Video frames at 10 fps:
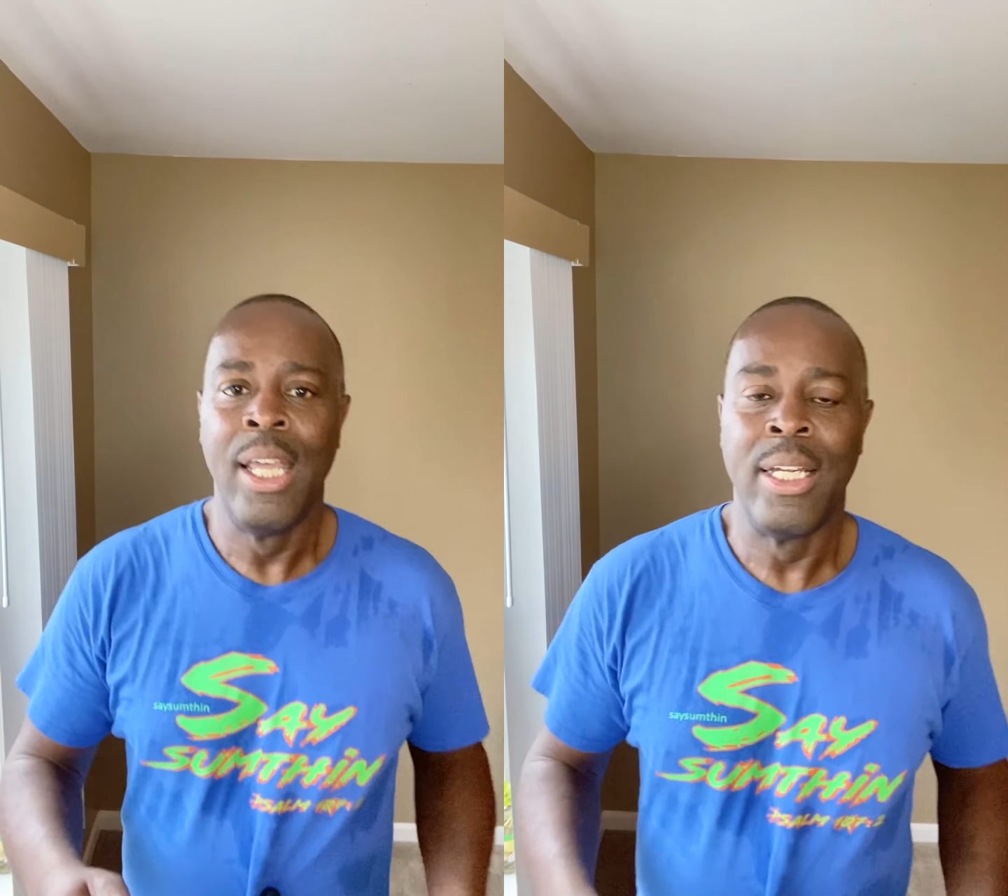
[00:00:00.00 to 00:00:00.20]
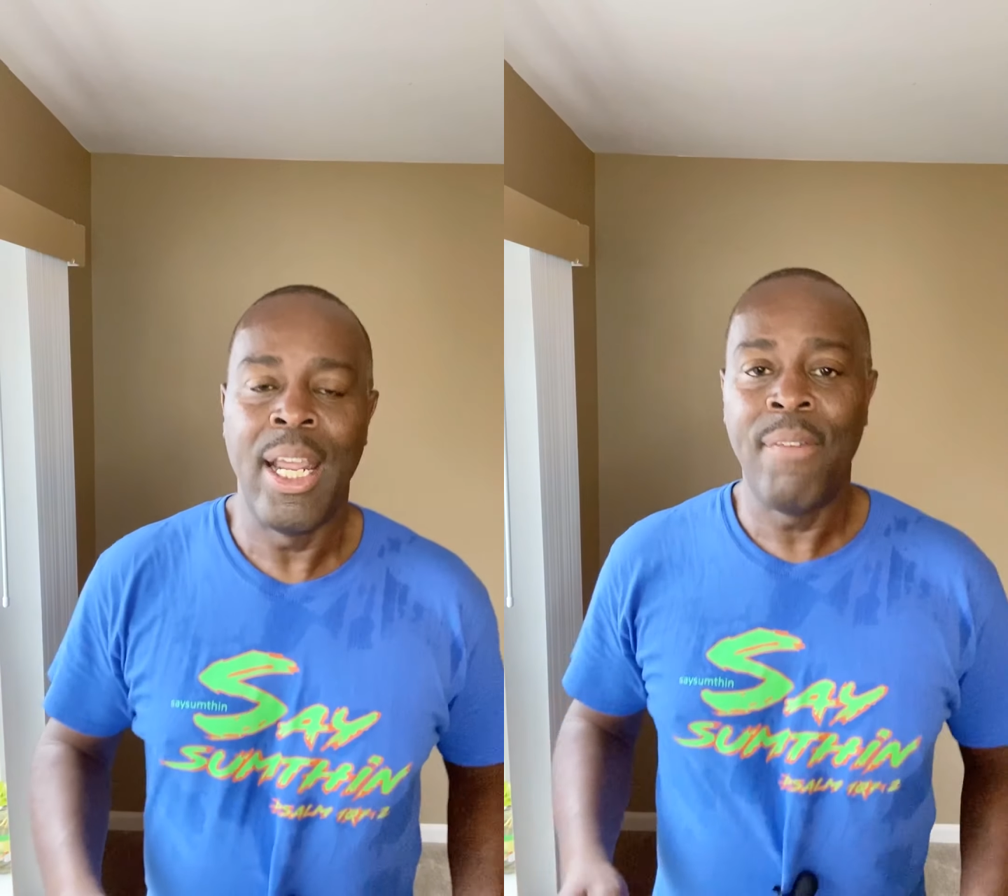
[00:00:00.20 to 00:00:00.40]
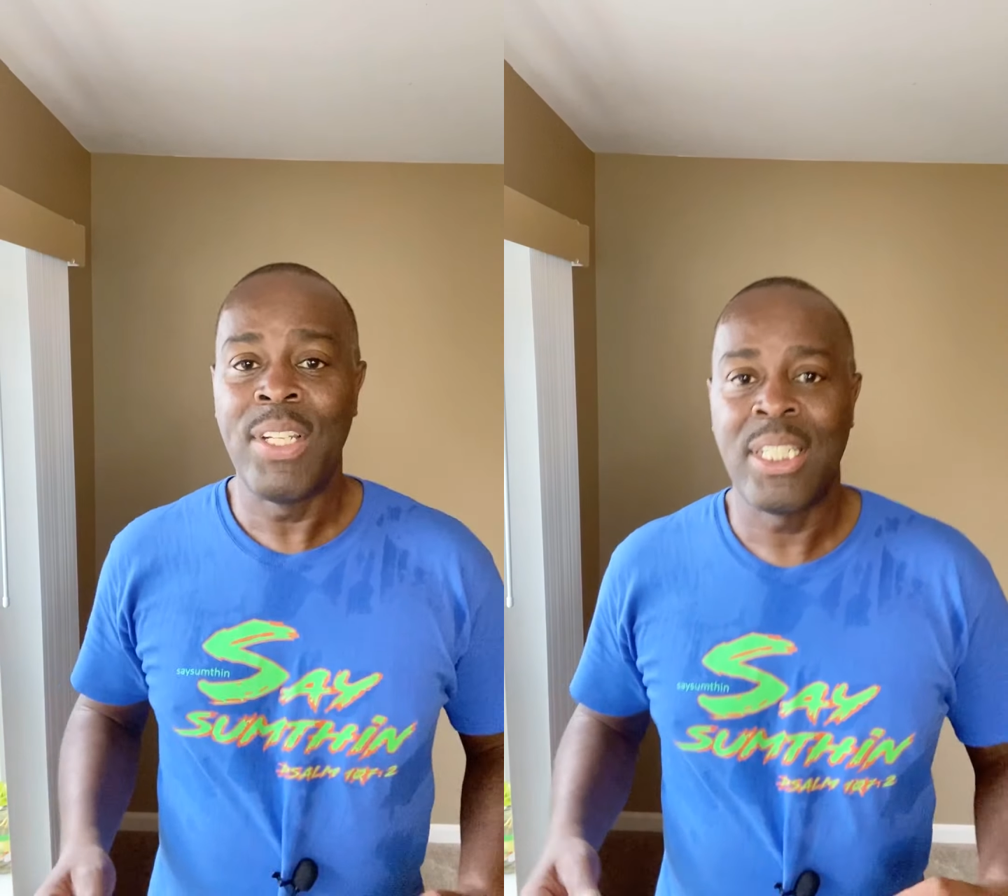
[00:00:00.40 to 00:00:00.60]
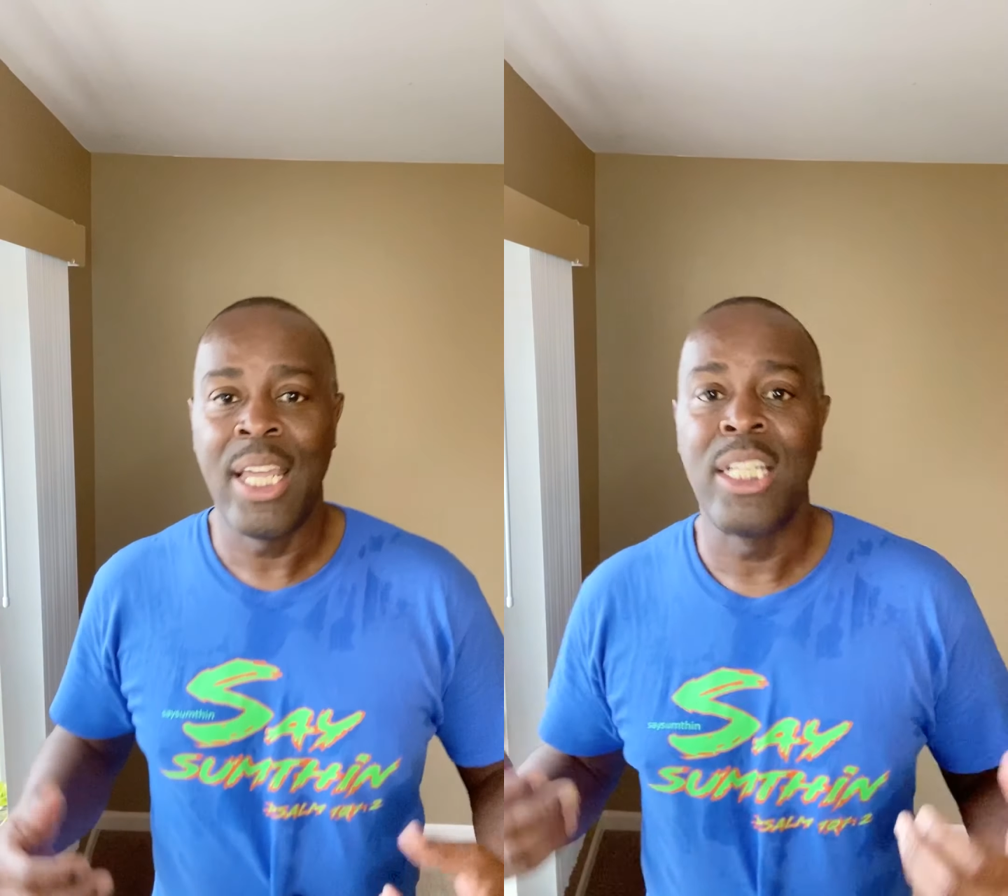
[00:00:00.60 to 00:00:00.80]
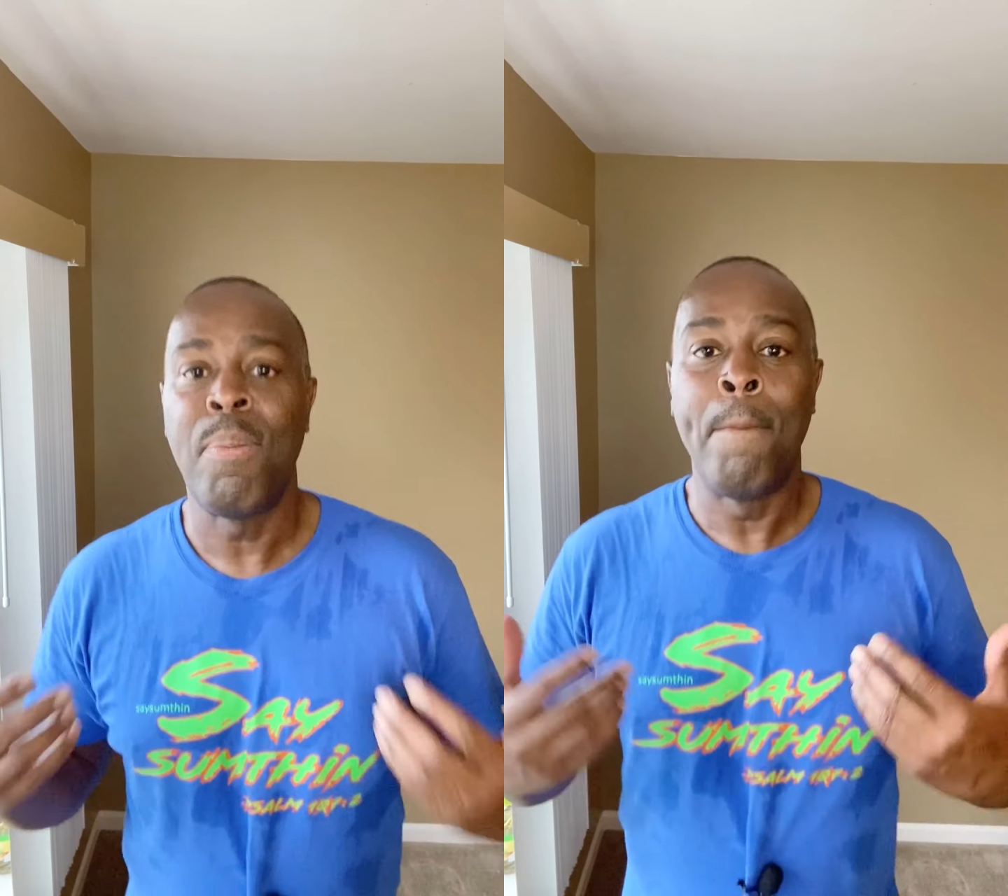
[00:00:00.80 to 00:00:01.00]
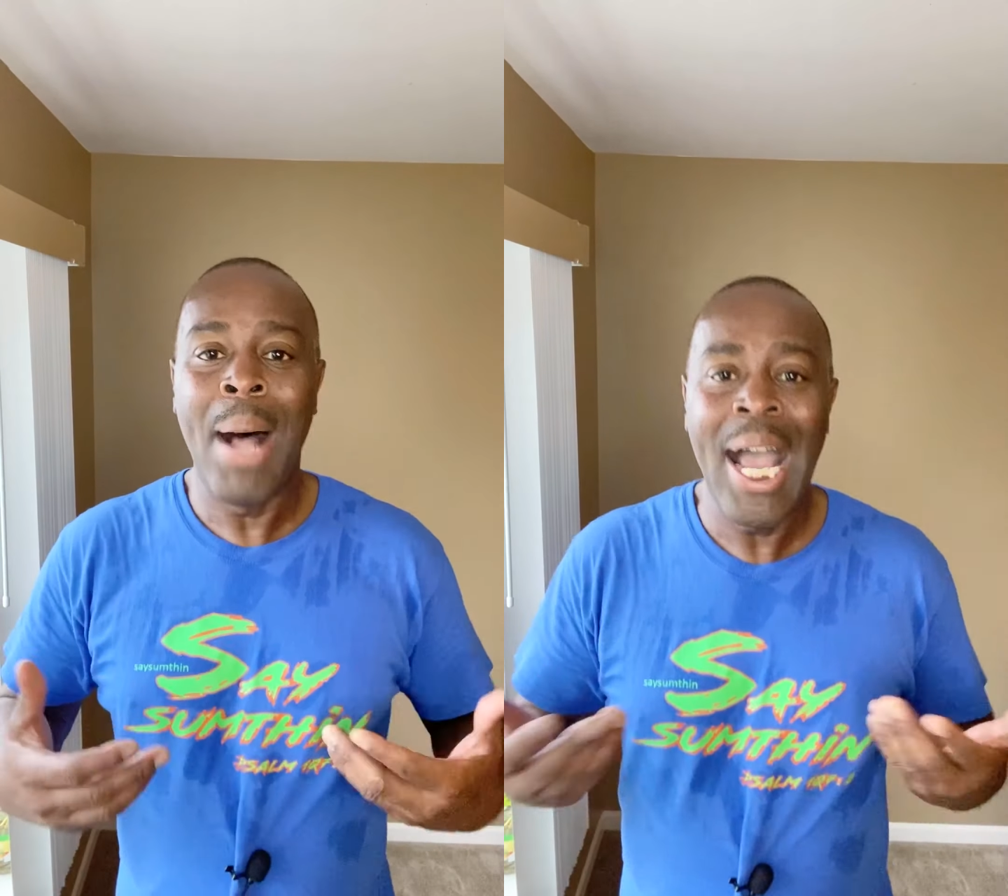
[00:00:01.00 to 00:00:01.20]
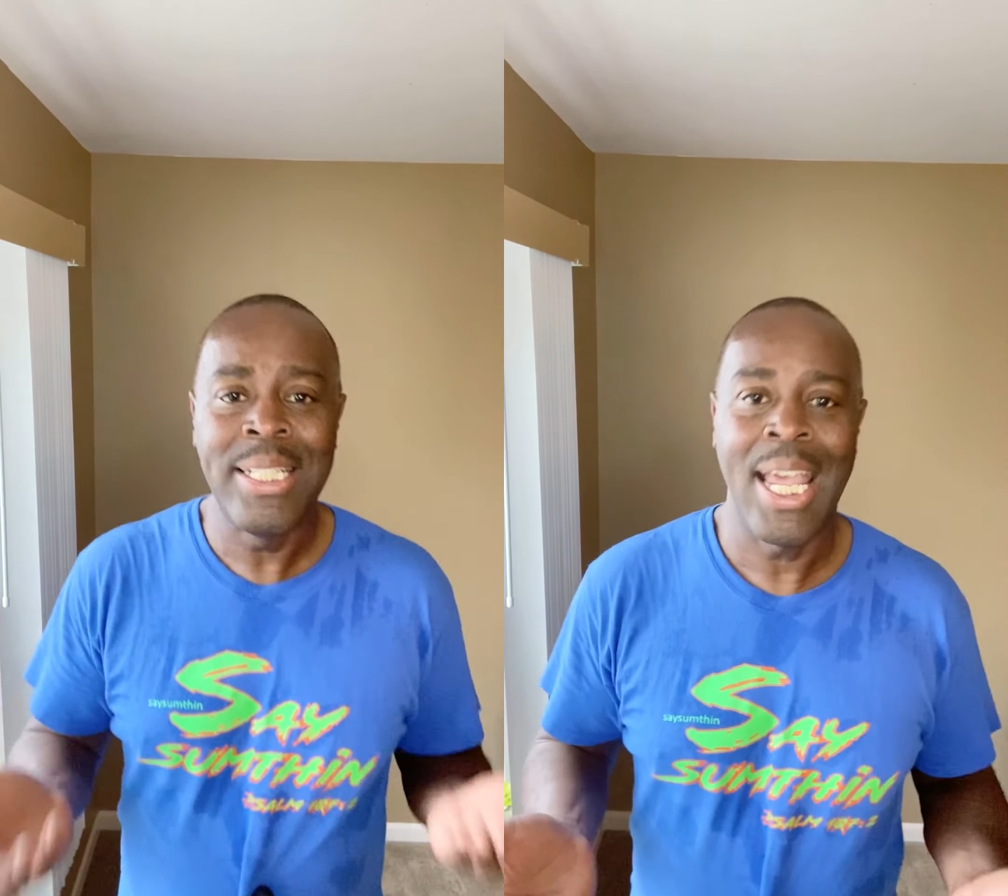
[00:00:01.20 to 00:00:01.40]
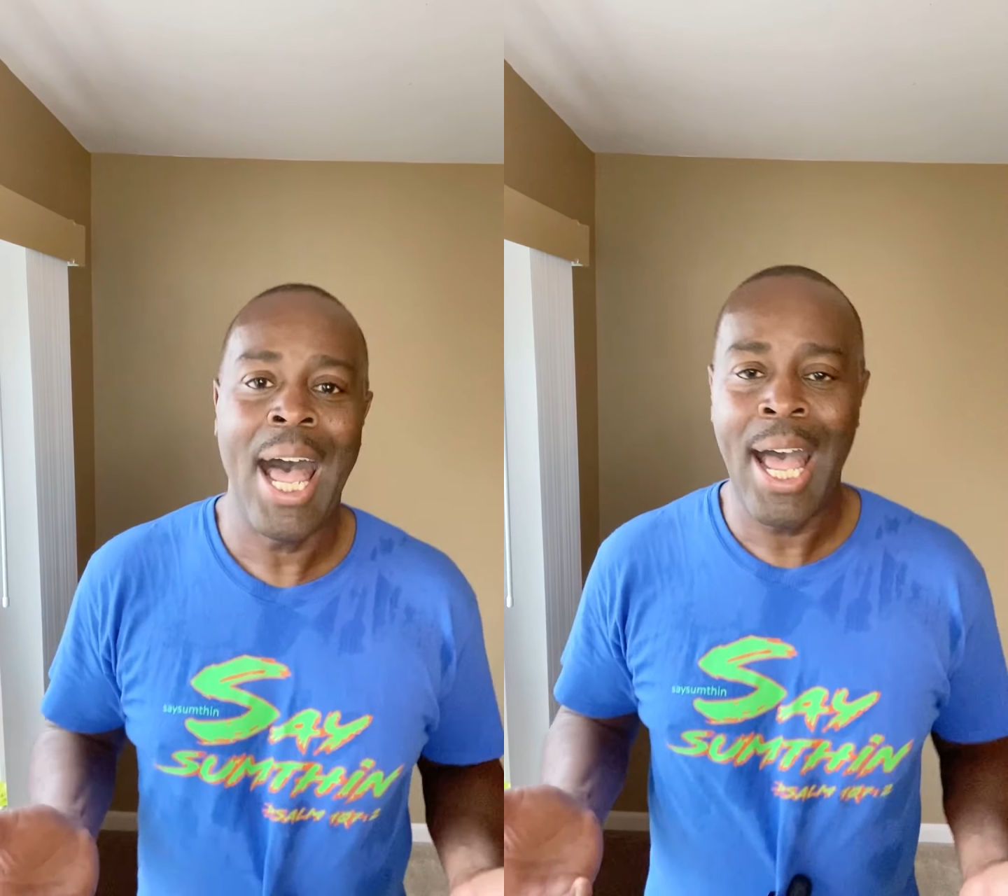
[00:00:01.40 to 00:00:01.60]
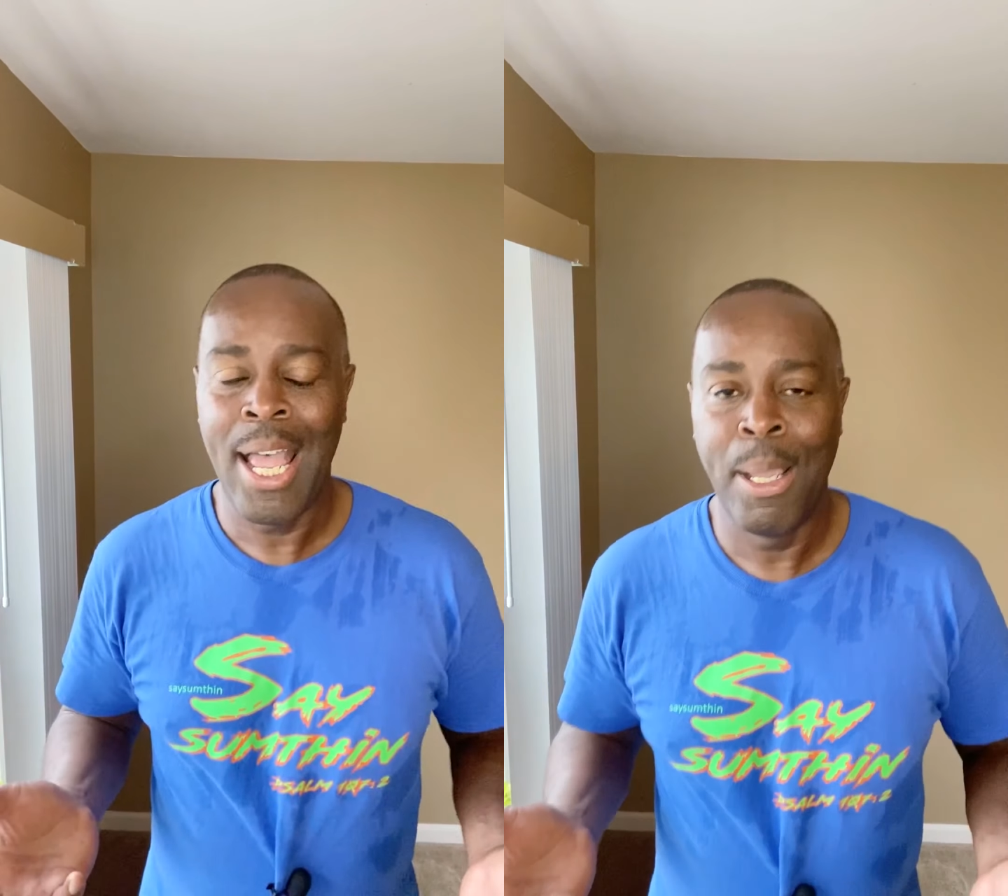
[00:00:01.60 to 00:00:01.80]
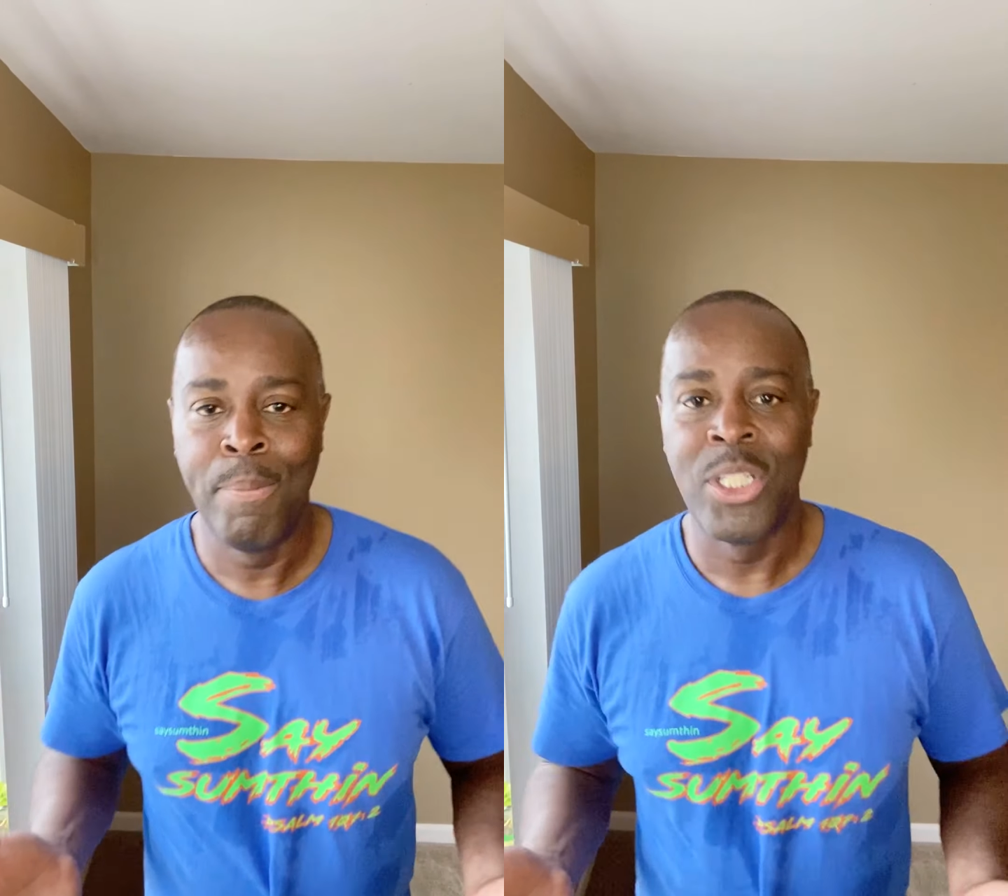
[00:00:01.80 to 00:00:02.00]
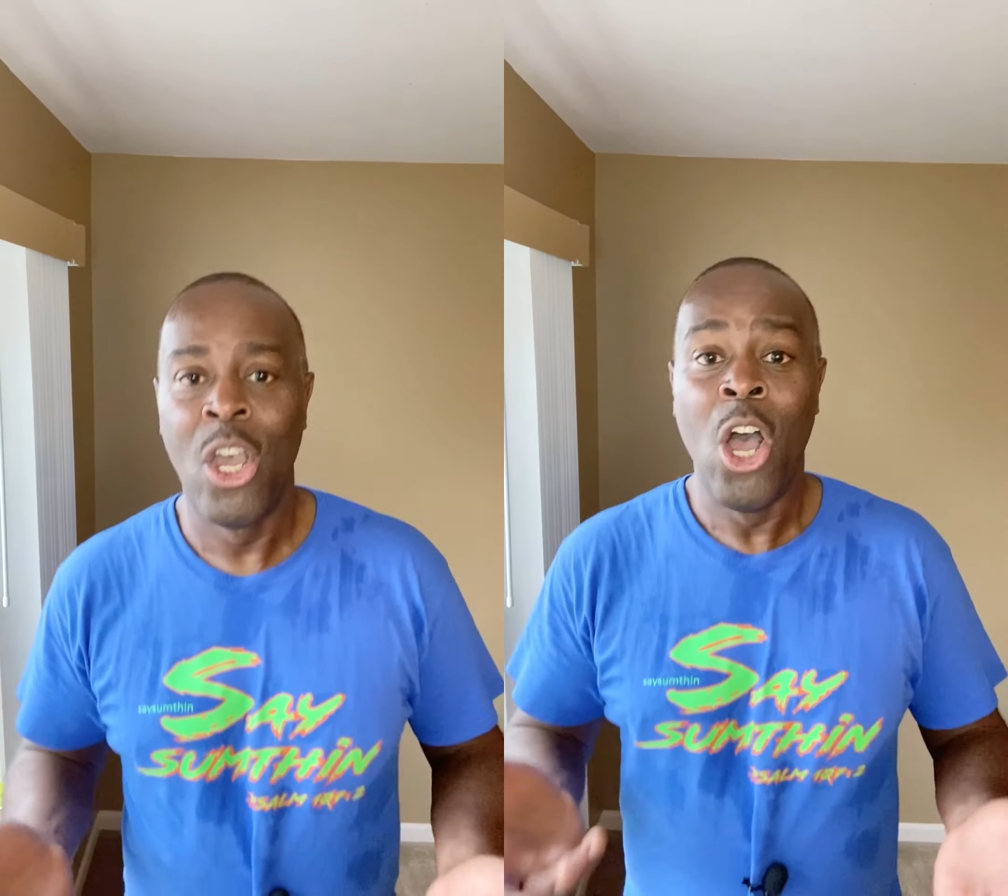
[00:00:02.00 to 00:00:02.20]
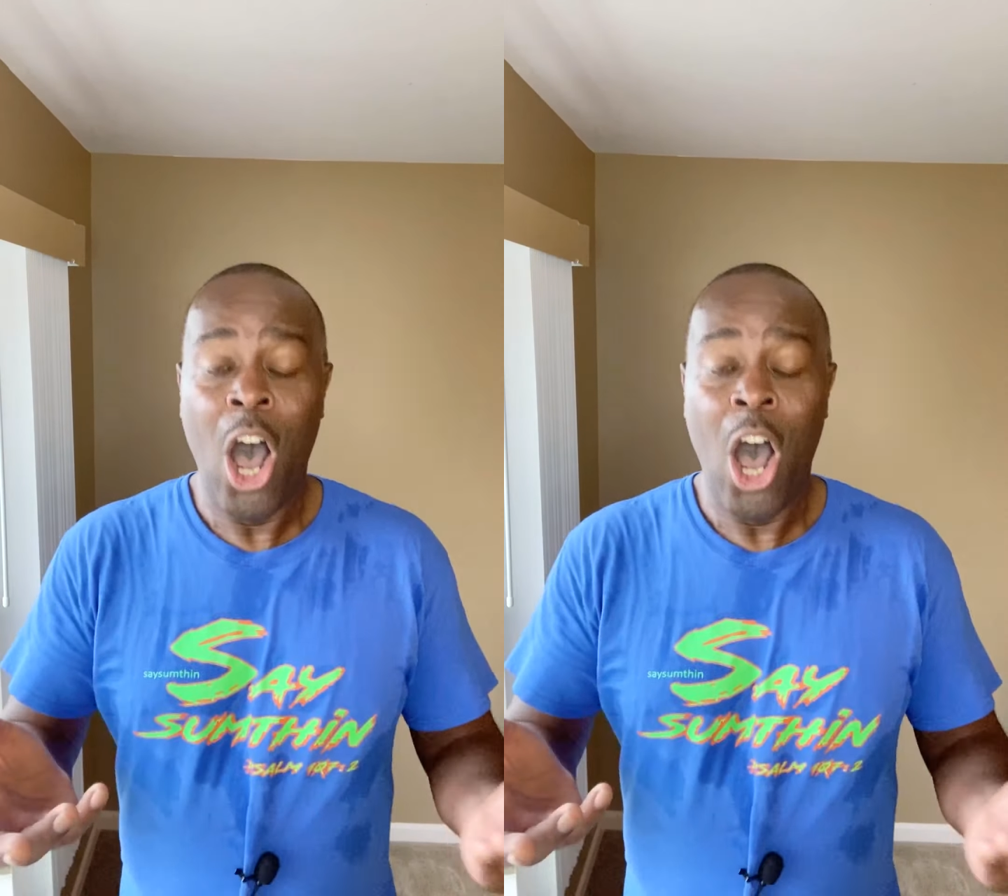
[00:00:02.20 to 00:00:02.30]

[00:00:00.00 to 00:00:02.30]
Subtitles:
David says, "My times